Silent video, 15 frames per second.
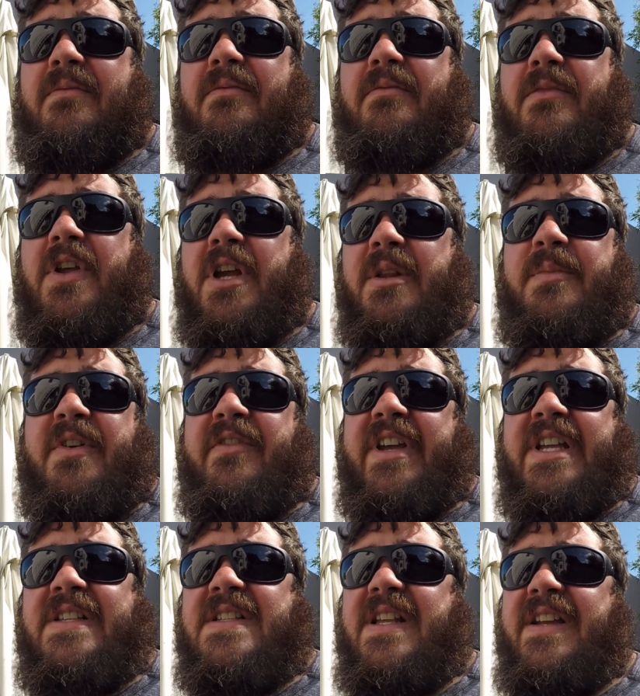you know, it
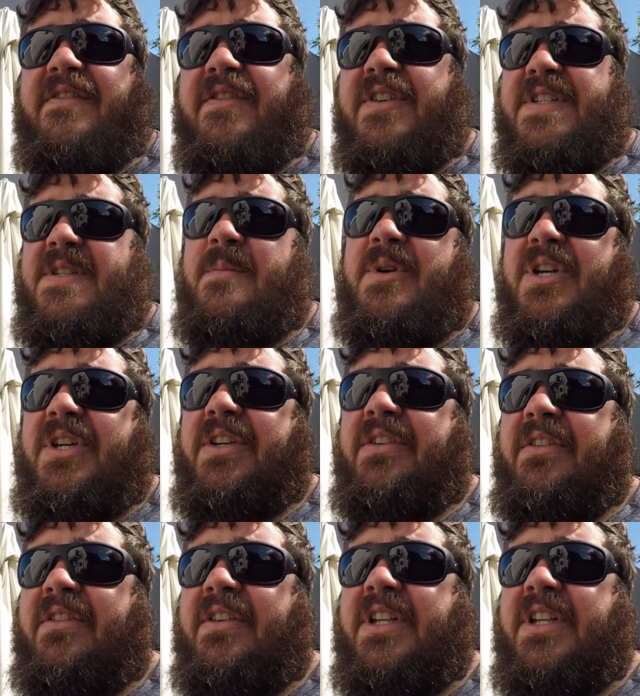prevents like freezer burn.